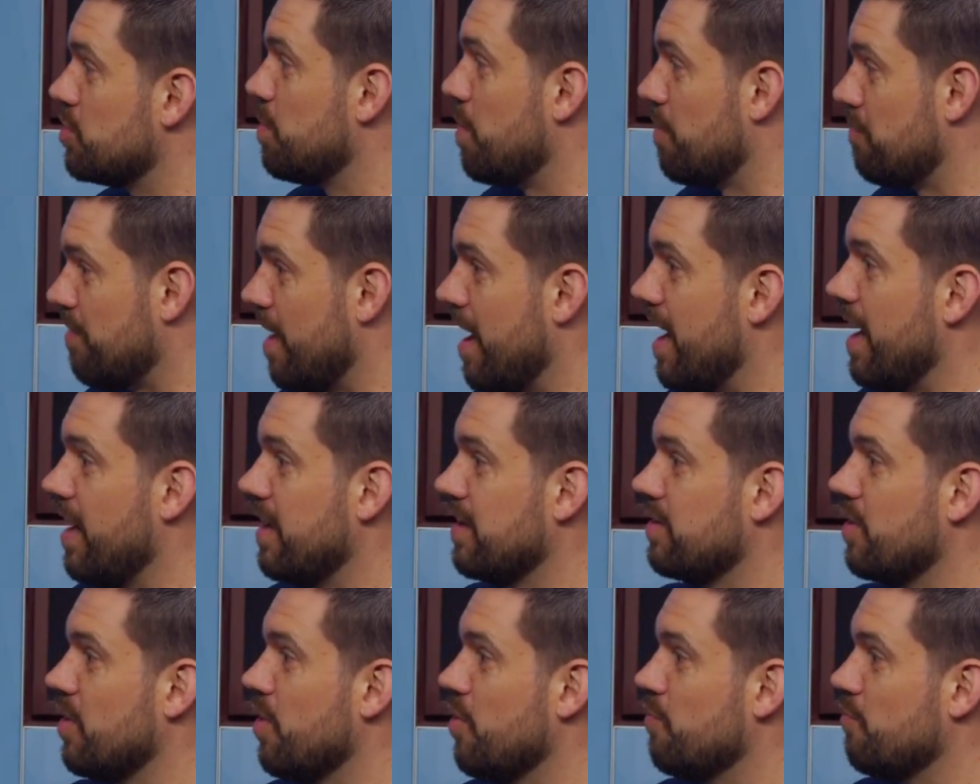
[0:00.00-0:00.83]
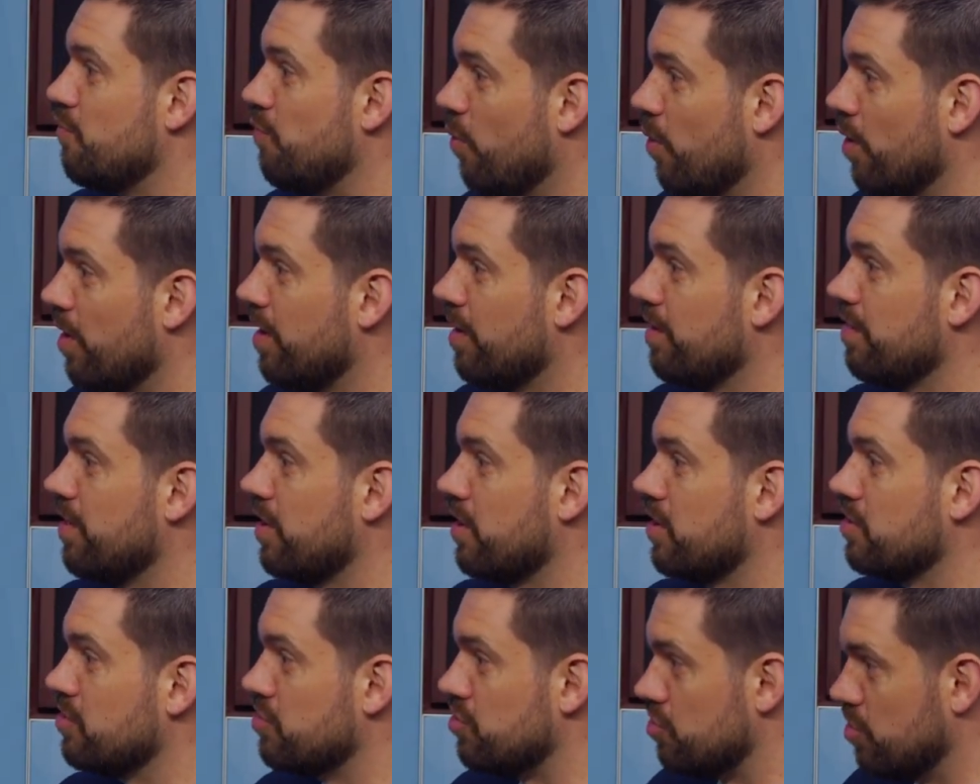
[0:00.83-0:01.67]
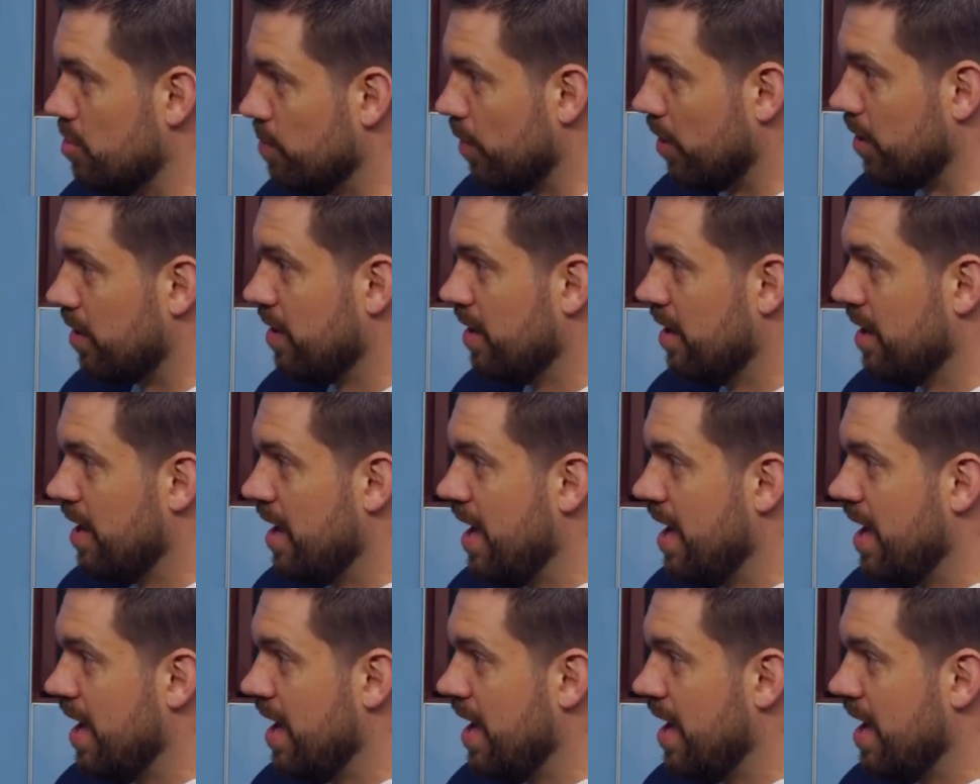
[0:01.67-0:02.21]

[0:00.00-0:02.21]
to provide for the consumer.